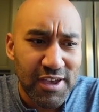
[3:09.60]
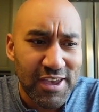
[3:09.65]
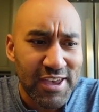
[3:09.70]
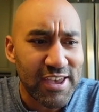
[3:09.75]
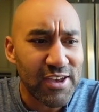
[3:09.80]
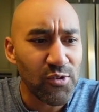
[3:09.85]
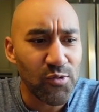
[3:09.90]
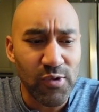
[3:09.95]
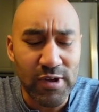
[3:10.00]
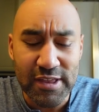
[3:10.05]

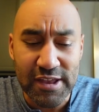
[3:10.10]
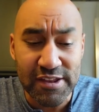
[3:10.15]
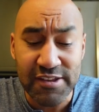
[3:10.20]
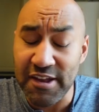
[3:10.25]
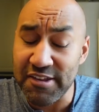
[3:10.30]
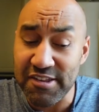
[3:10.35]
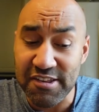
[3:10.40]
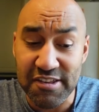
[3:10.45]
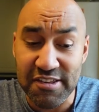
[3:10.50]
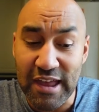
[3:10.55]
It really
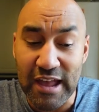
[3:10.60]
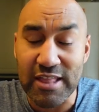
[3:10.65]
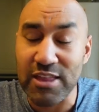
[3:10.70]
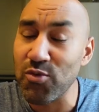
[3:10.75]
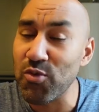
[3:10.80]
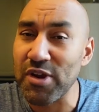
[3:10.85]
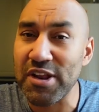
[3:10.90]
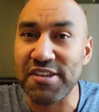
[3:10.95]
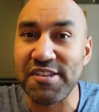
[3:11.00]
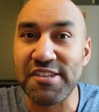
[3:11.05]
does exactly
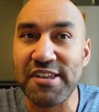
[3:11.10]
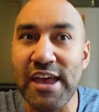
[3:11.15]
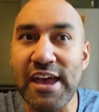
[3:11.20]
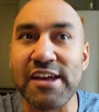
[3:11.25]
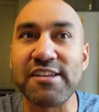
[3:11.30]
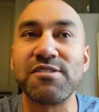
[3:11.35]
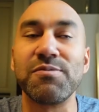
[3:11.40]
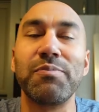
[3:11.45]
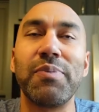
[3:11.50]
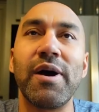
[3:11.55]
what it
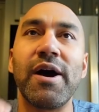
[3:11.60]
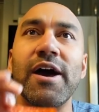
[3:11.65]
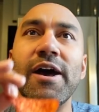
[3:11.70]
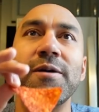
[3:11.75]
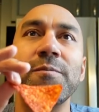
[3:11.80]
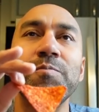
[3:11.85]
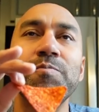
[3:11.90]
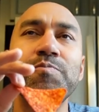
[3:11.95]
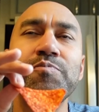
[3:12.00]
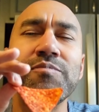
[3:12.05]
says,
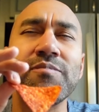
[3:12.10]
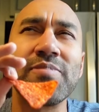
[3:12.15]
but